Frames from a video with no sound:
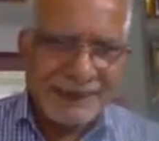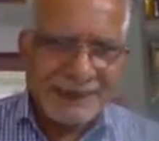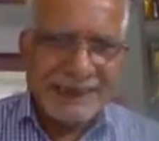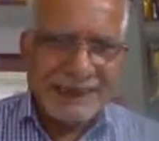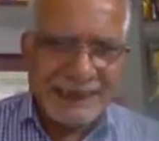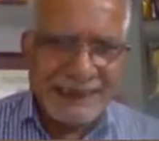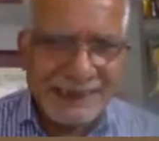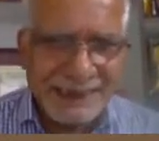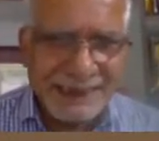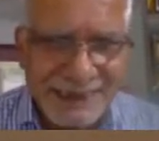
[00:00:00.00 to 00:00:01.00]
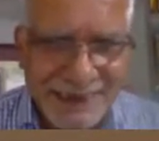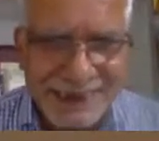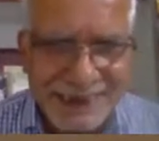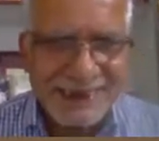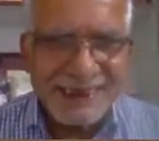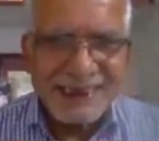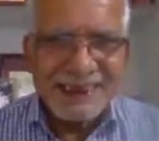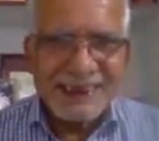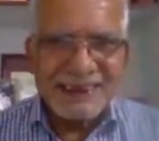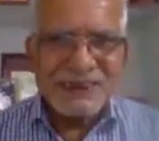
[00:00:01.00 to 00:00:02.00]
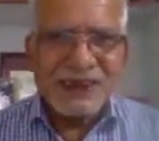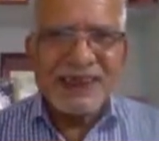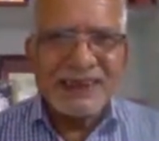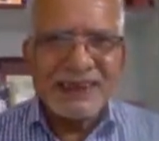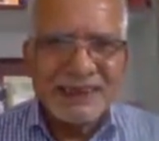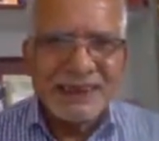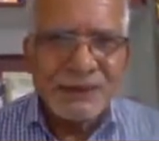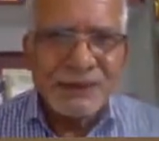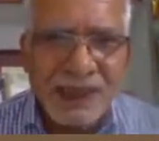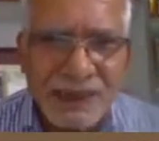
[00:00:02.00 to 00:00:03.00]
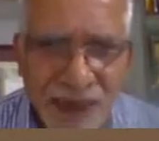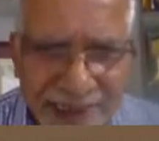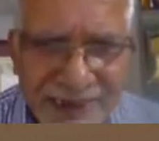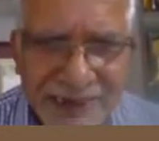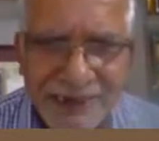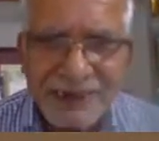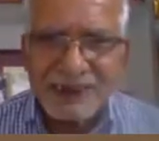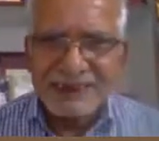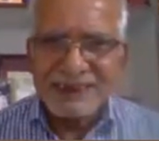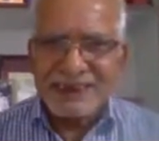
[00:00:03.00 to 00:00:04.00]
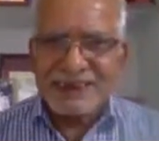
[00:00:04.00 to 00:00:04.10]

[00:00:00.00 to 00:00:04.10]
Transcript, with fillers: In 1886, he joined Wagner College at